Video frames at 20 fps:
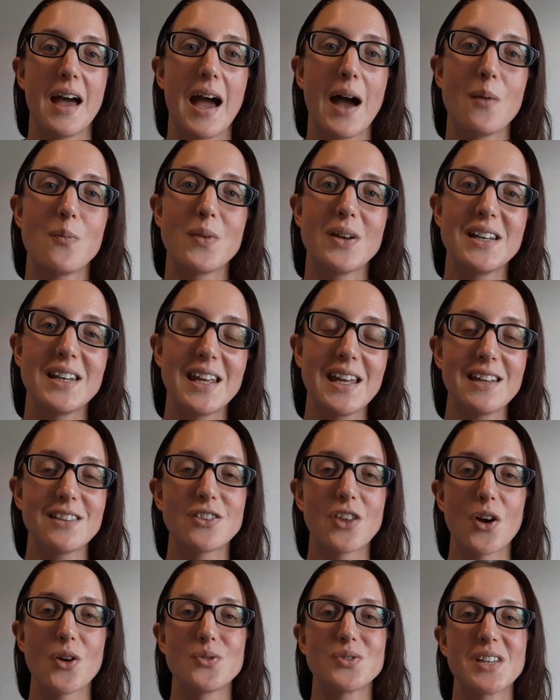And we
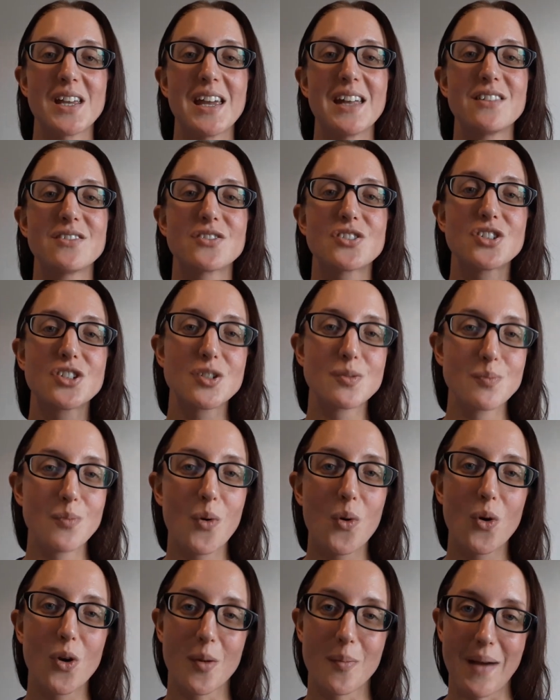need those in
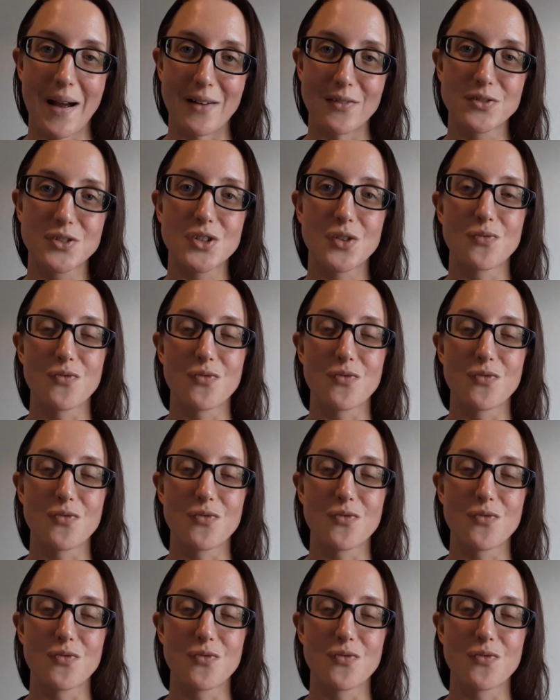small amounts